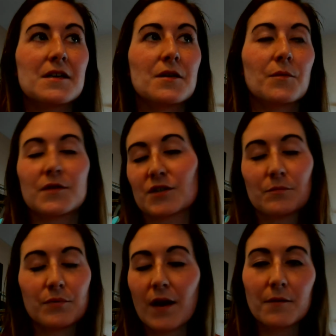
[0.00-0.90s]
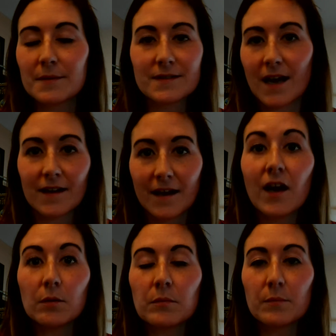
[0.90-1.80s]
which it probably is not going to
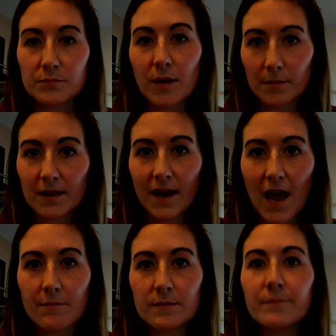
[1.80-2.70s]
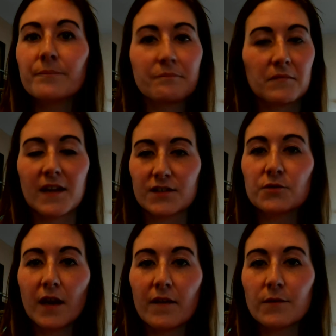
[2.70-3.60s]
help, probably going to happen. That's
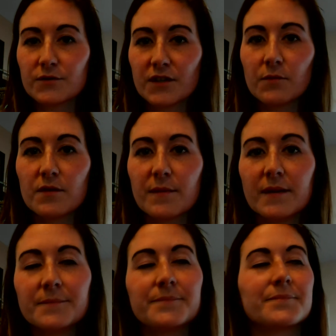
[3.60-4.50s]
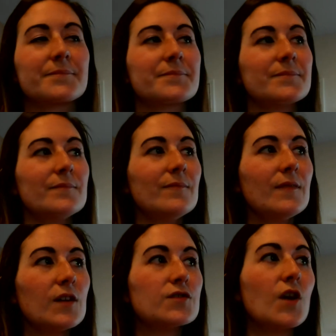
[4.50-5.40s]
okay though, stick with me.
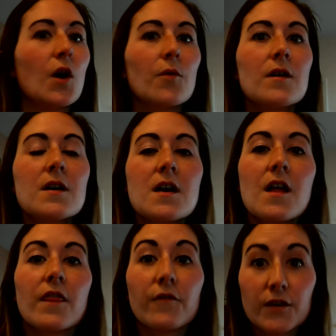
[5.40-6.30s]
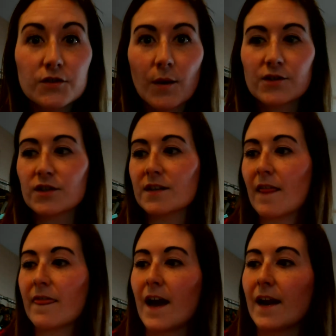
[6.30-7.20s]
So the first question
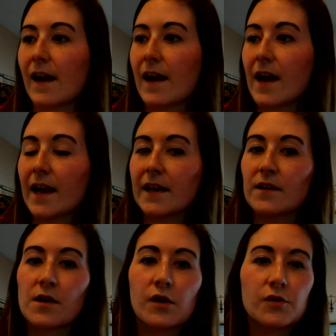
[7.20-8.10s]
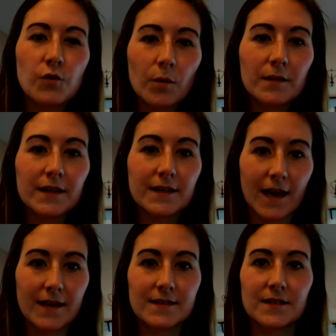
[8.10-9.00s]
that I normally
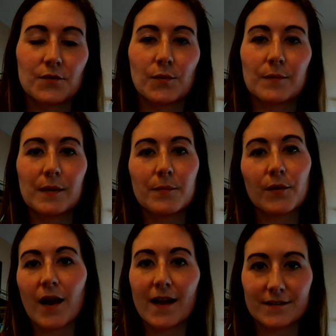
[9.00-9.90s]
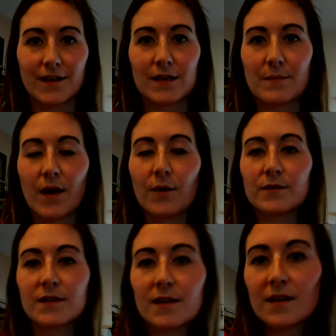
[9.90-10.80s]
get when people are asking
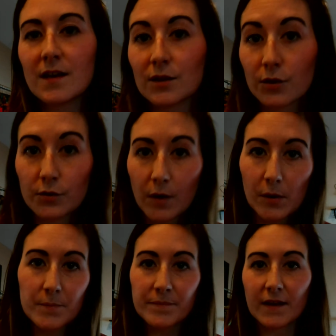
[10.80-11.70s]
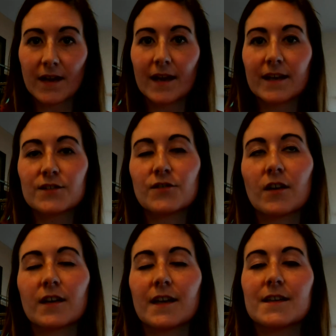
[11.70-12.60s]
about LuLaRoe and how to get
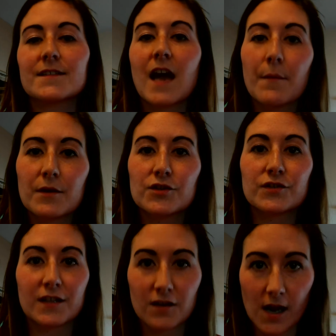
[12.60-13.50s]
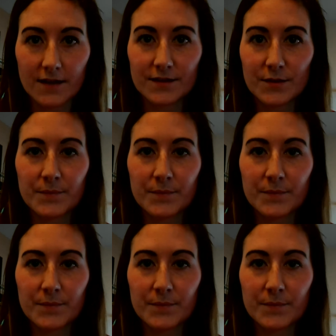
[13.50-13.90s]
started is, how much does it cost?